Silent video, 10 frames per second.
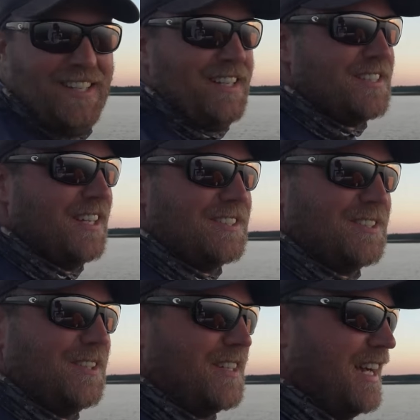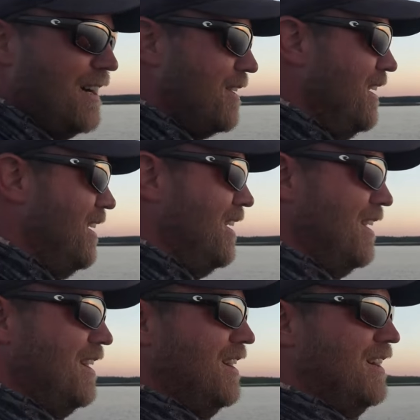Sun's going down.
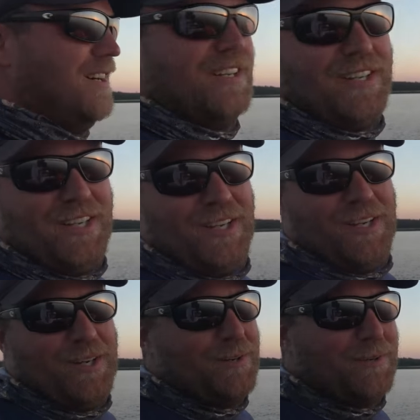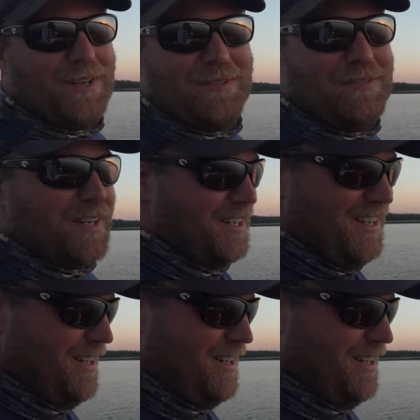Nice. What a freaking